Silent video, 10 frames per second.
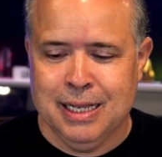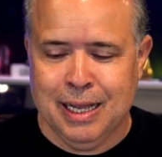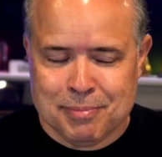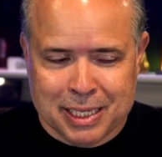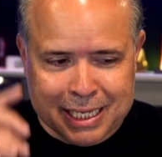
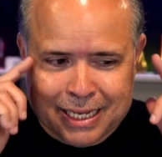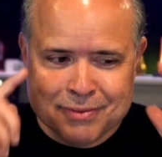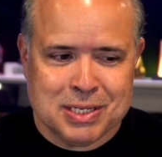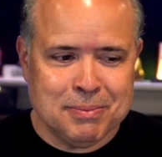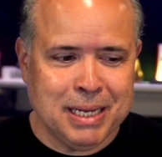I'm thinking
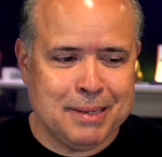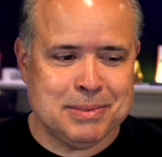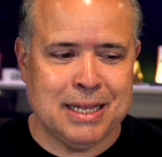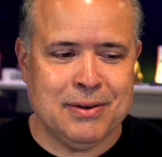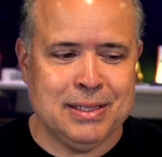of some
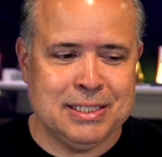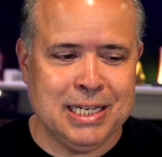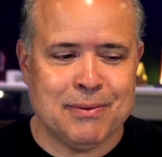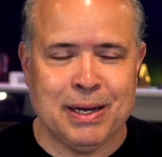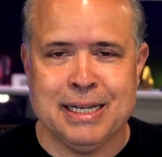names that are in the
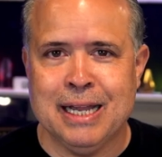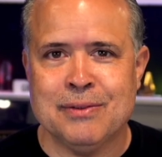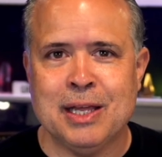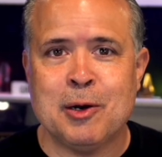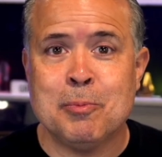chat right now
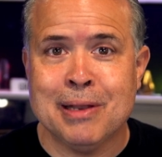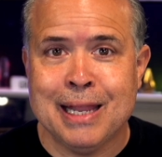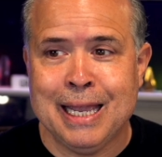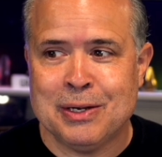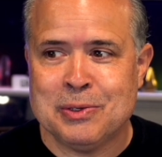that are
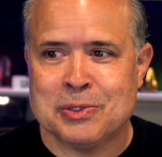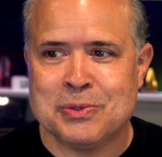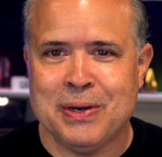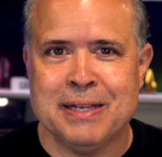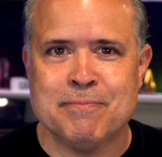
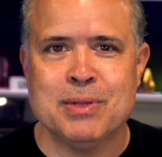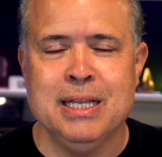planners, right?